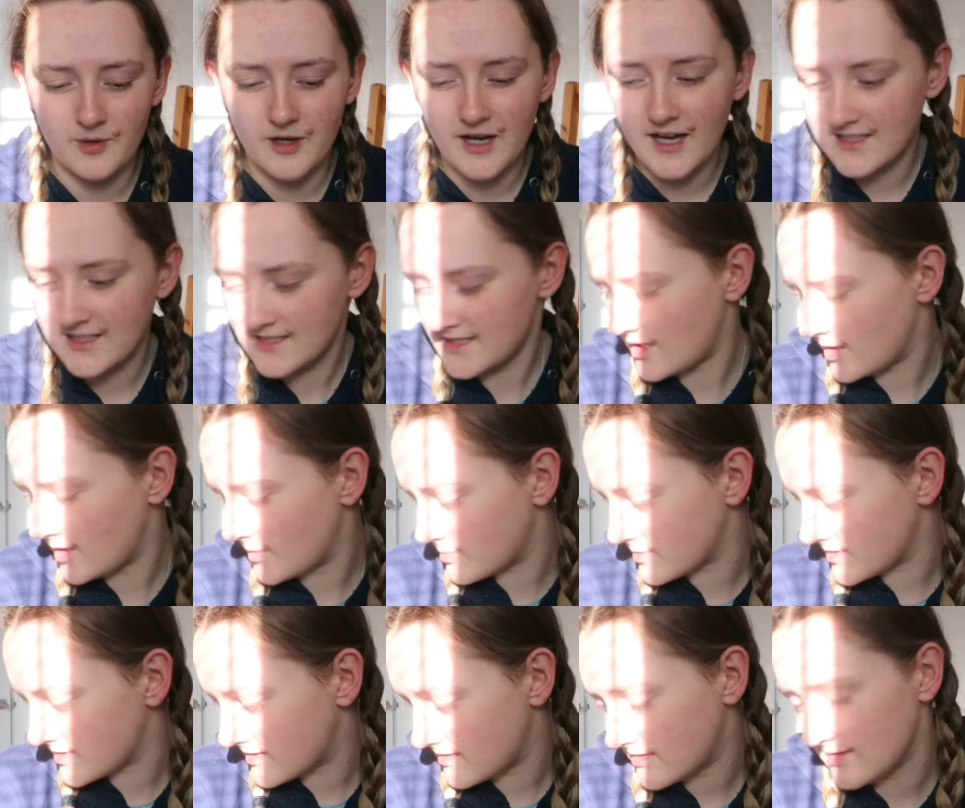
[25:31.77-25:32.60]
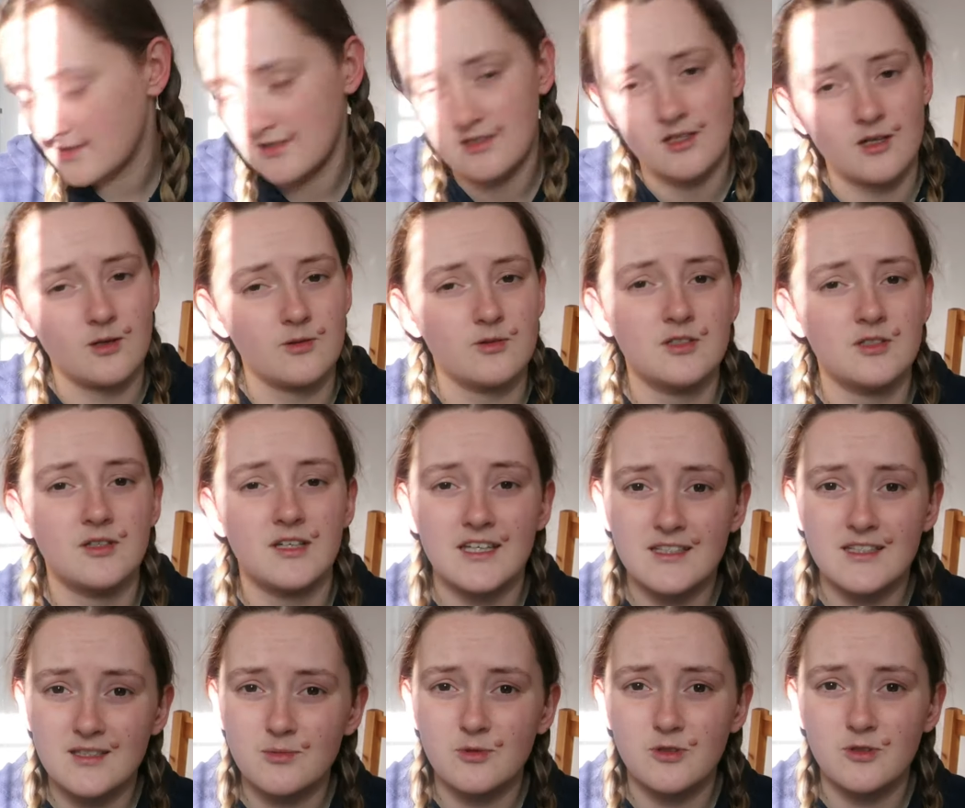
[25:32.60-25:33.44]
I had terrible scissors though, so
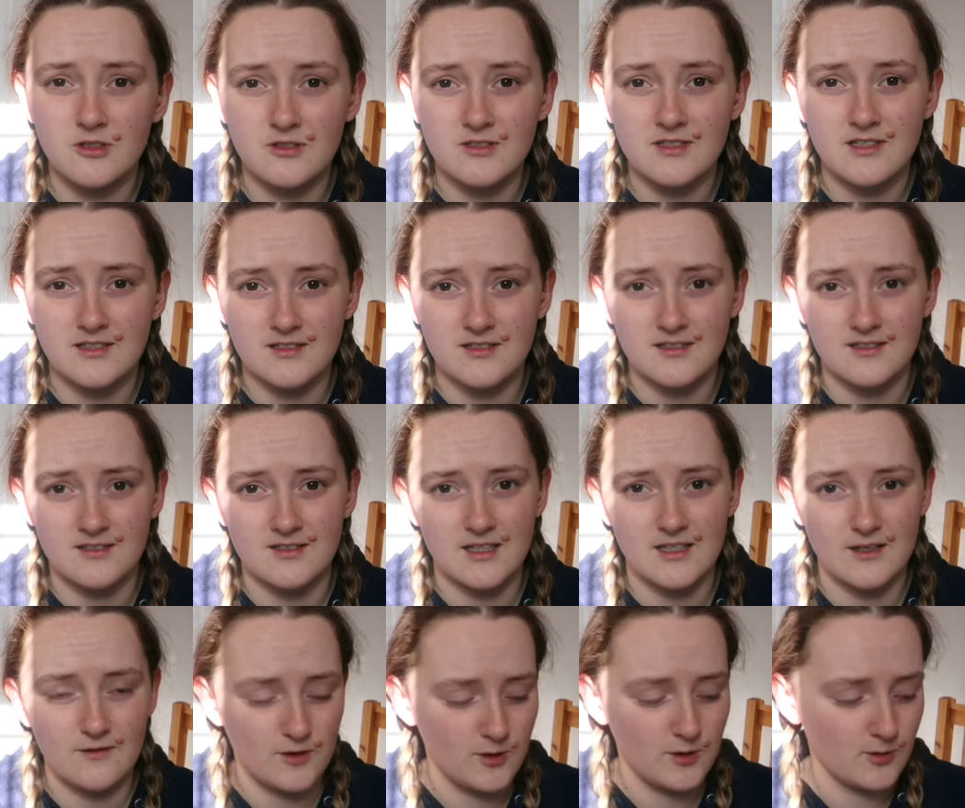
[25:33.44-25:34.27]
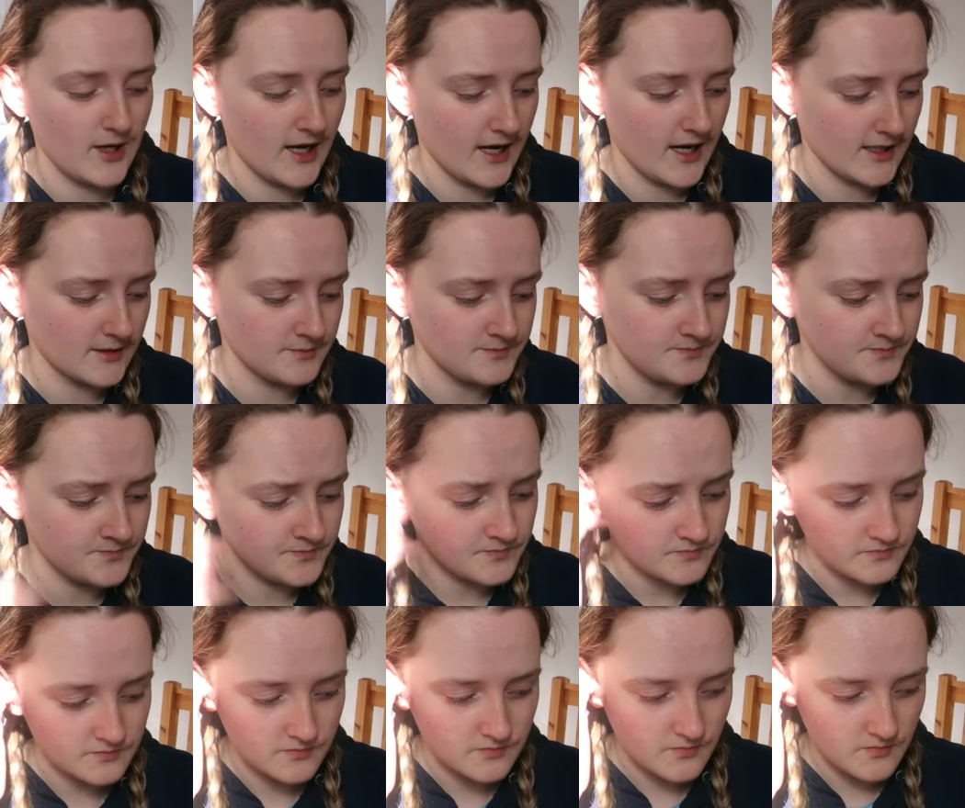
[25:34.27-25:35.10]
get some good scissors if you can.
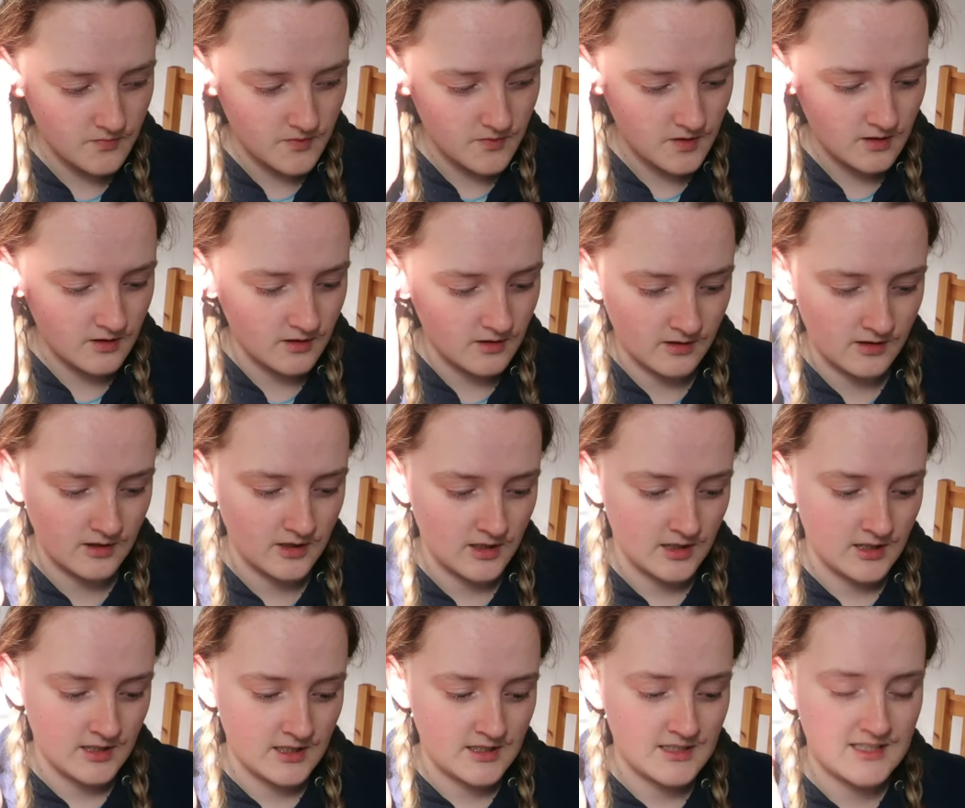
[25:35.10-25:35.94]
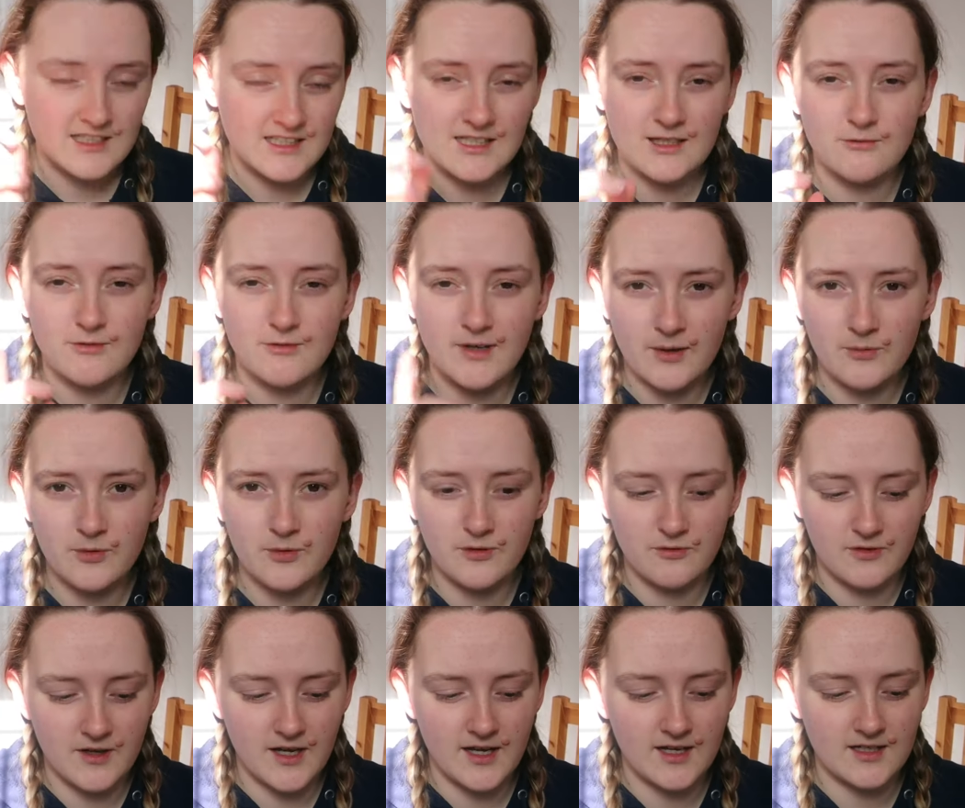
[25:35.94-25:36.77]
To get round the
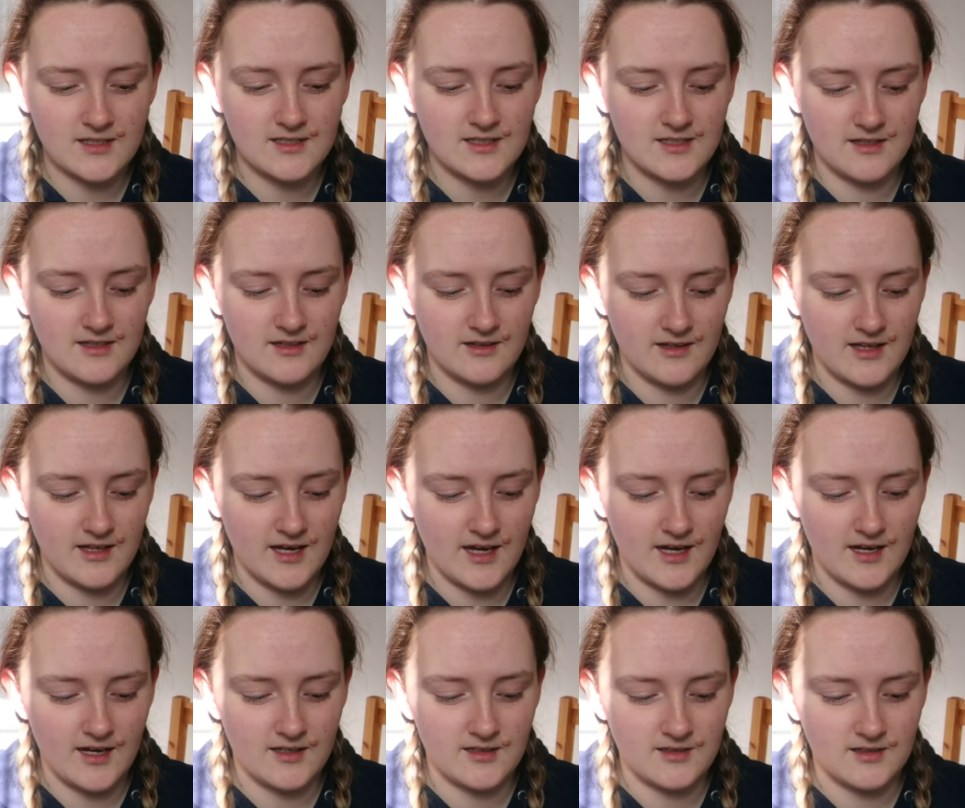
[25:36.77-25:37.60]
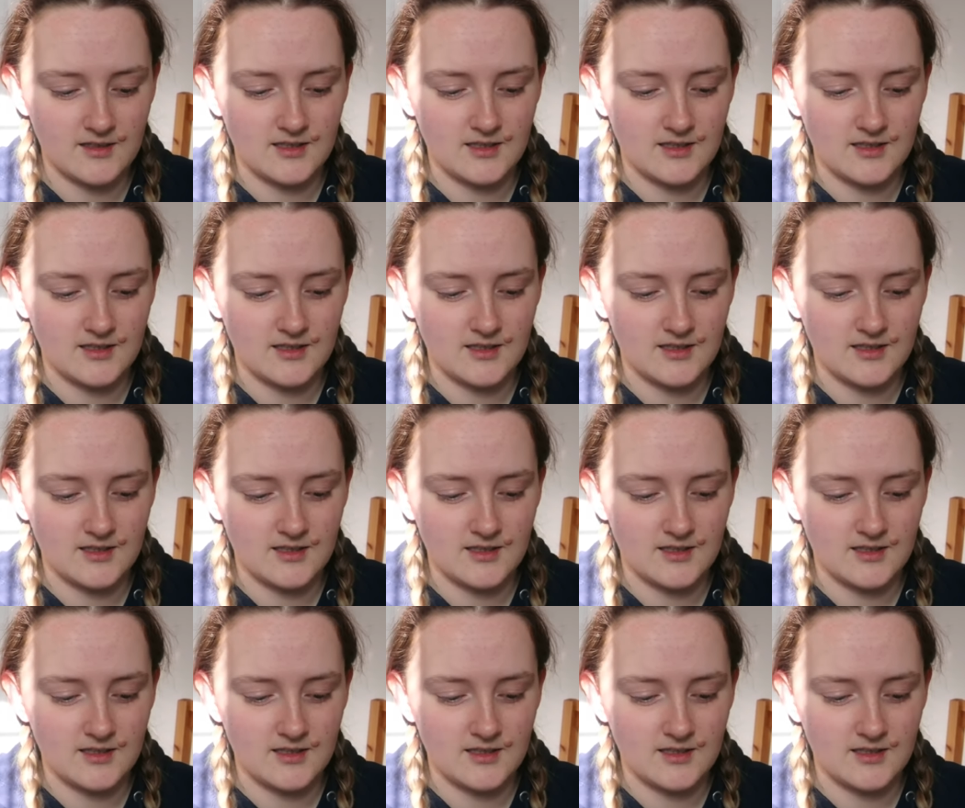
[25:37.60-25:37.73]
fact that